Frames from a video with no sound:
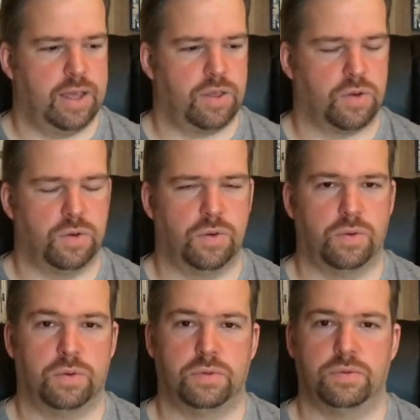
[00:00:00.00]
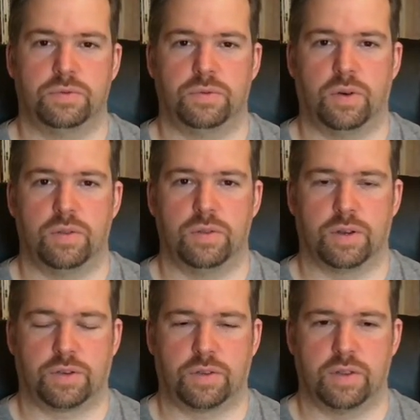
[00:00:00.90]
so
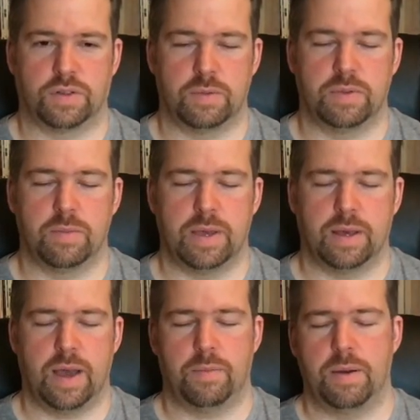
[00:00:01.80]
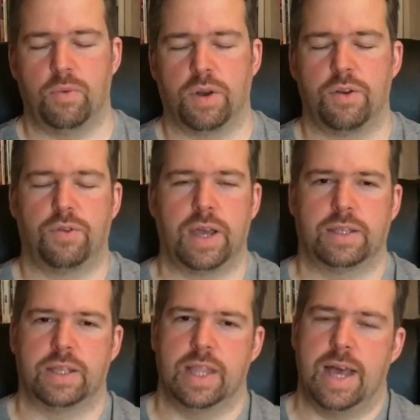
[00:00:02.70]
there seems to be a bit more
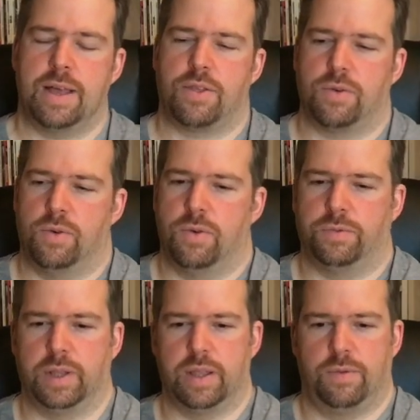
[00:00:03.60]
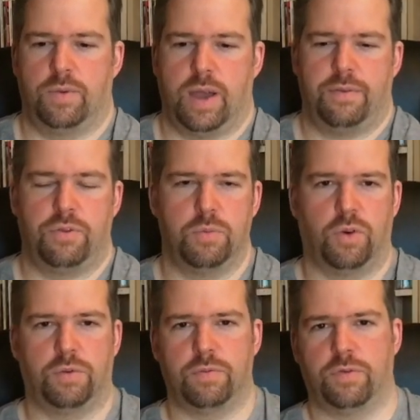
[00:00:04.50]
interest in that, so hopefully we'll get a few
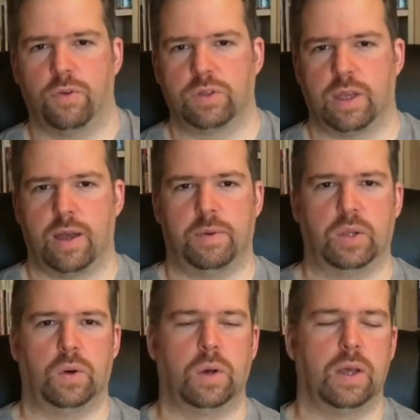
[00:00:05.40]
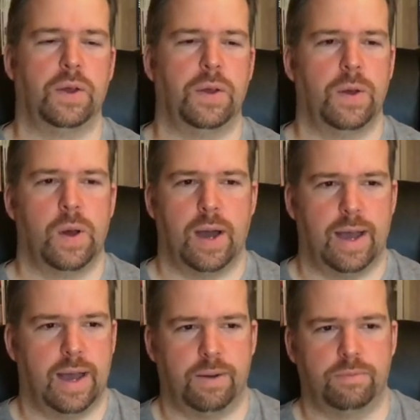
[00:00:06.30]
more folks to come along,
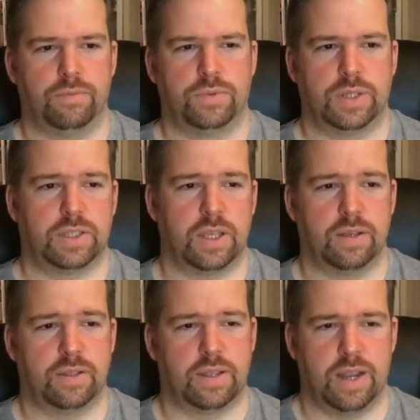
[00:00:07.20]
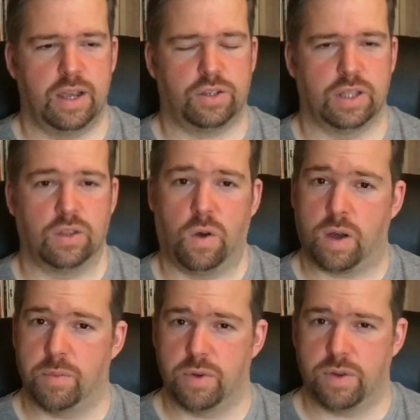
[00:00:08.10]
just to initially
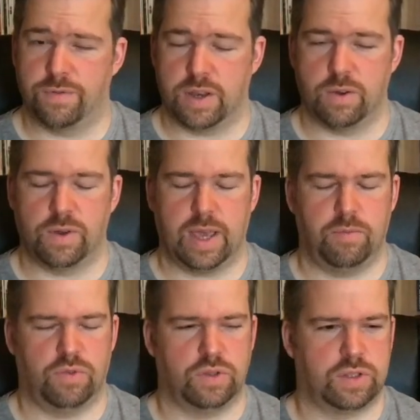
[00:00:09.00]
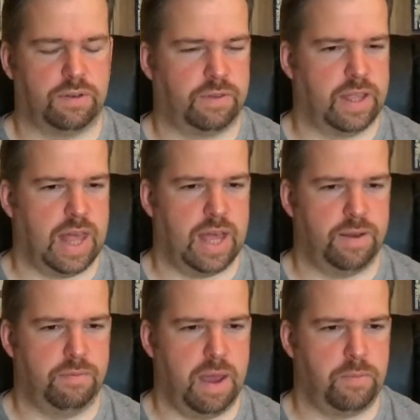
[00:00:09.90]
talk about video games and stuff like
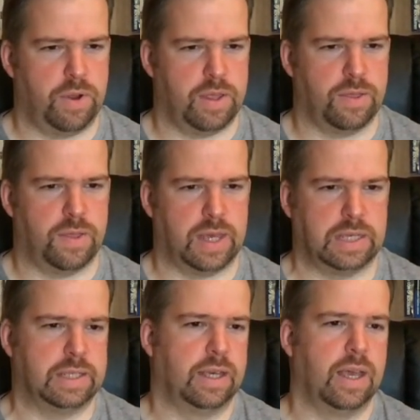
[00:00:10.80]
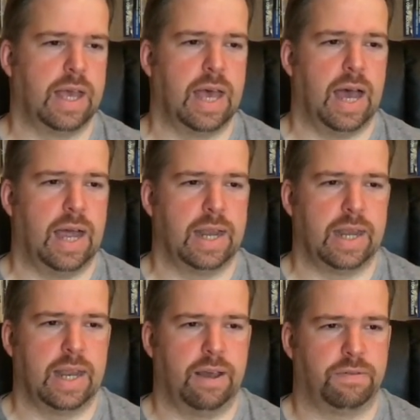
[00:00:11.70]
that, and memories and things.
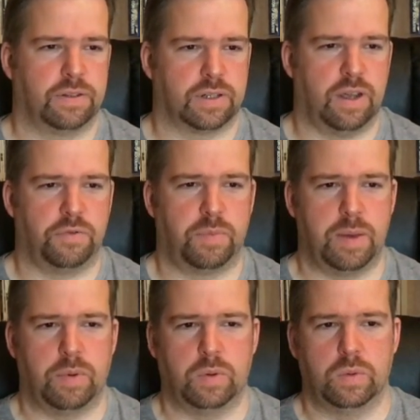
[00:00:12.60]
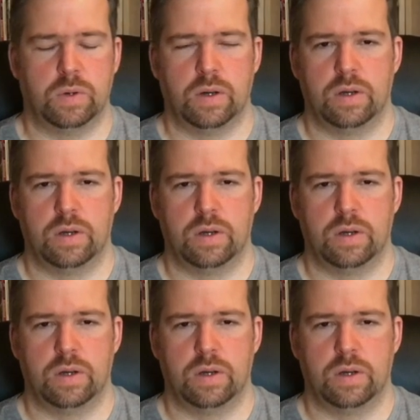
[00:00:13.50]
And if there's enough people